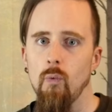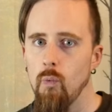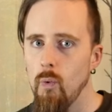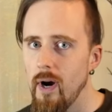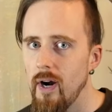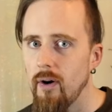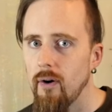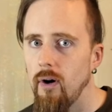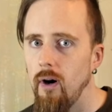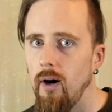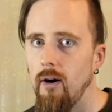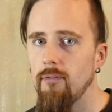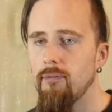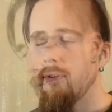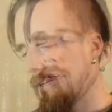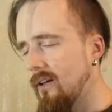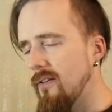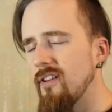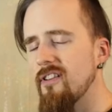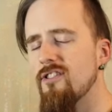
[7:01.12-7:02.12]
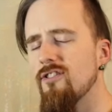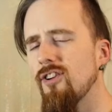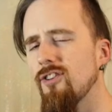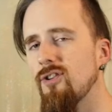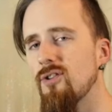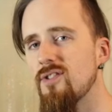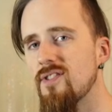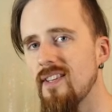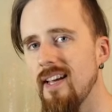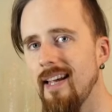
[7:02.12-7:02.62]
aware of. Now, that's not
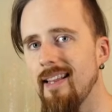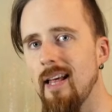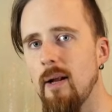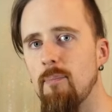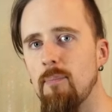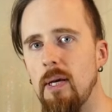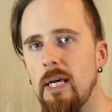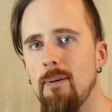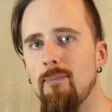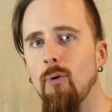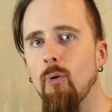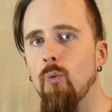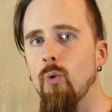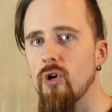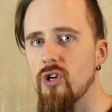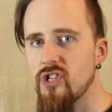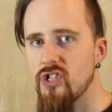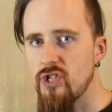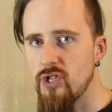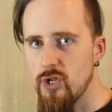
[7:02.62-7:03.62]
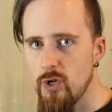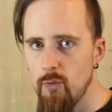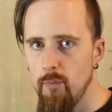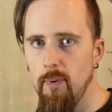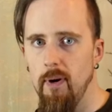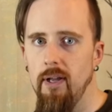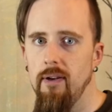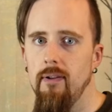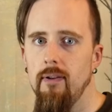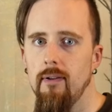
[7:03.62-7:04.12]
to say that people were
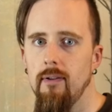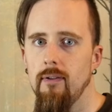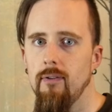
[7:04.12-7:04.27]
stupid.